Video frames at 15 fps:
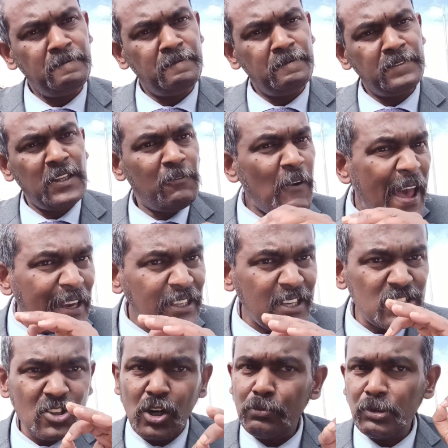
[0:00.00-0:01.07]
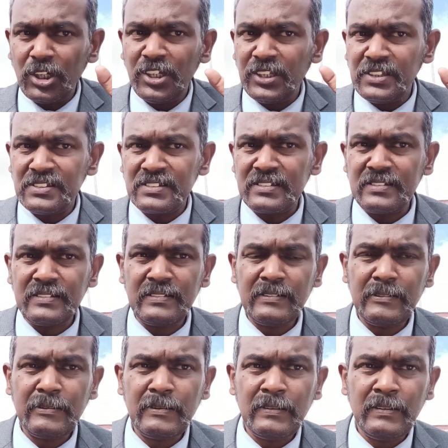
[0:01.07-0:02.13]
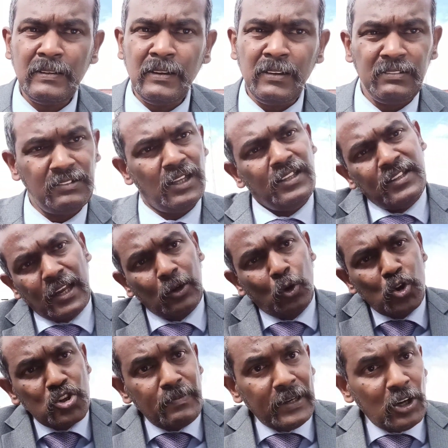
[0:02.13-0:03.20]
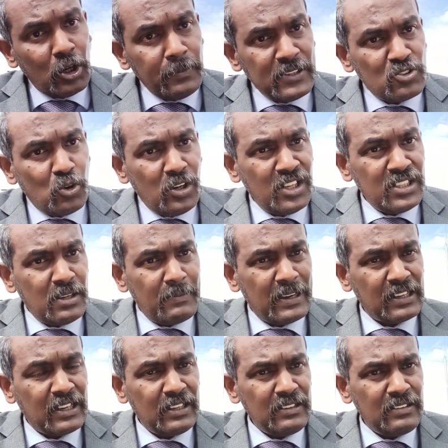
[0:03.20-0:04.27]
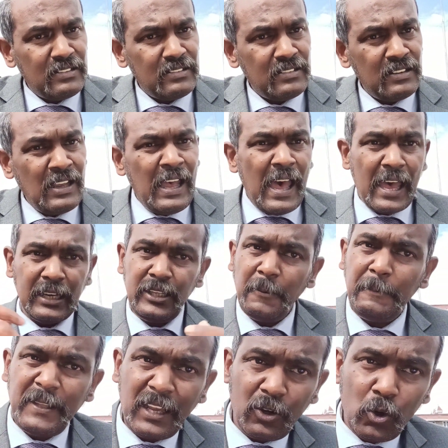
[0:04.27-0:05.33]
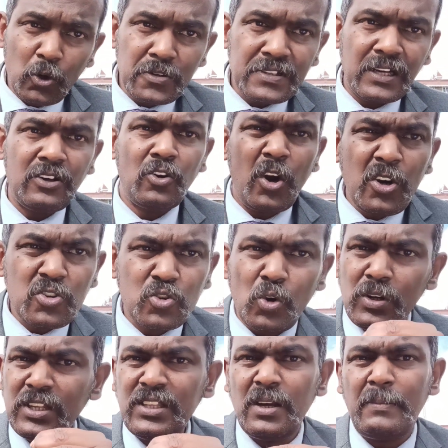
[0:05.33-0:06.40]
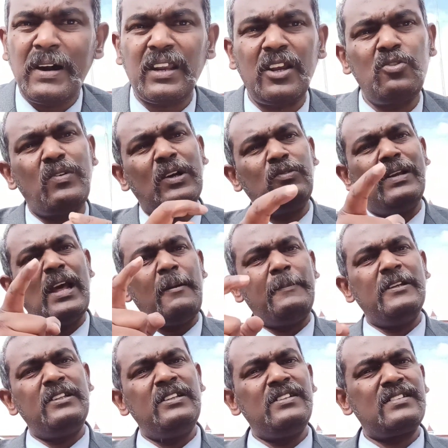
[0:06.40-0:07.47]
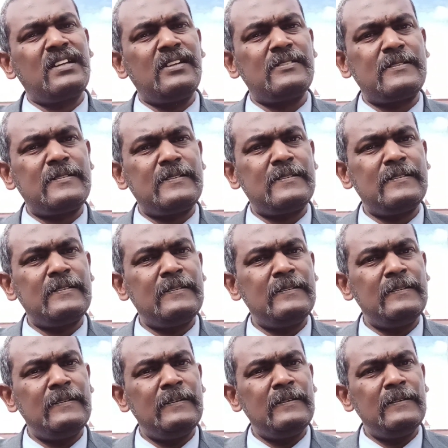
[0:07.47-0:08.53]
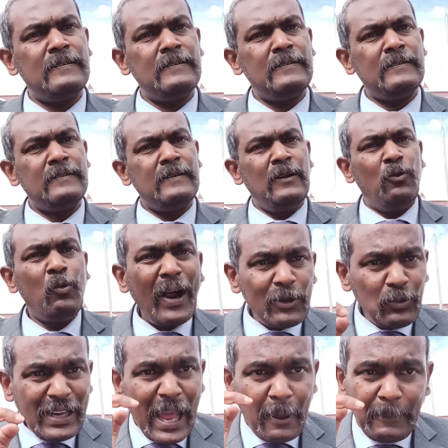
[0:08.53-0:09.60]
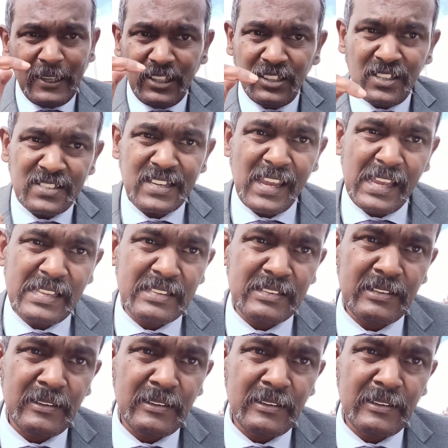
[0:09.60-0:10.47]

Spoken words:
the various commodities, then their goods may not be sold in the market. And if their goods are not sold in the market, what will happen in this case? What will happen in this case?